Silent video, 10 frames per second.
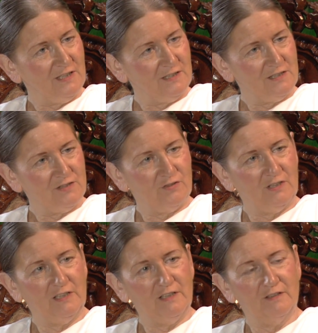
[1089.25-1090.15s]
That is
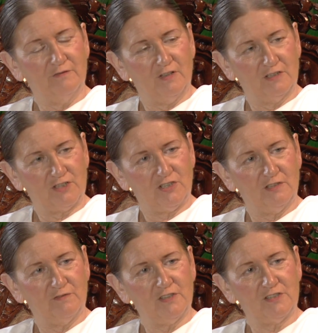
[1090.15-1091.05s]
really the
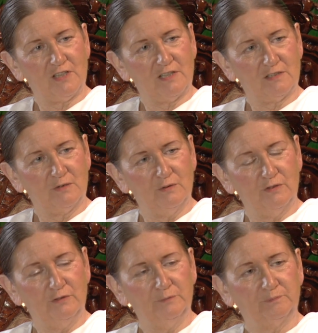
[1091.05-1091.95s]
function of the
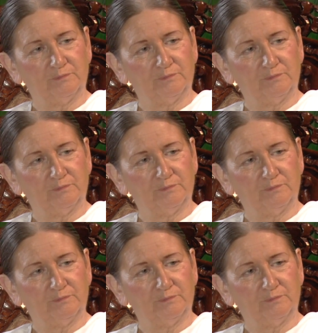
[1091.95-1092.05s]
Satguru.